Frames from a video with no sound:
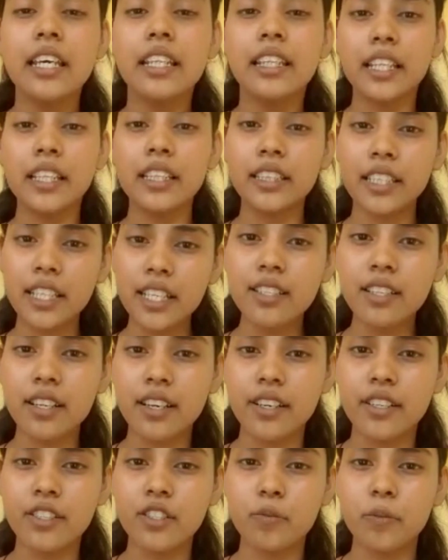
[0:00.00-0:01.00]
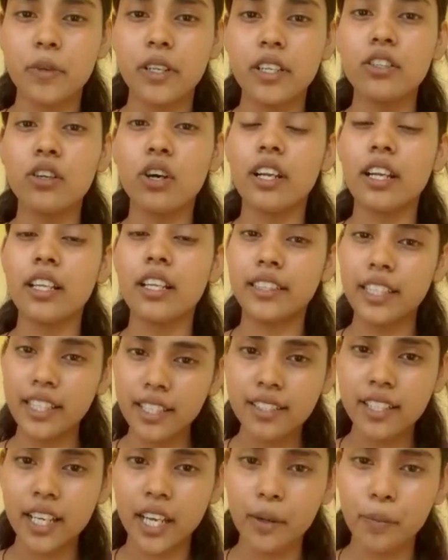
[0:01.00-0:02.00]
then this arrangement or
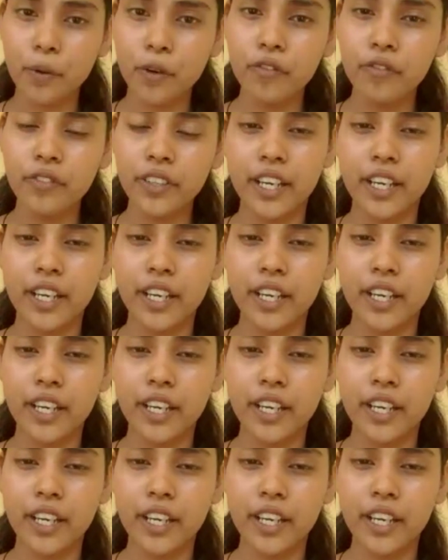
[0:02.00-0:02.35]
this type of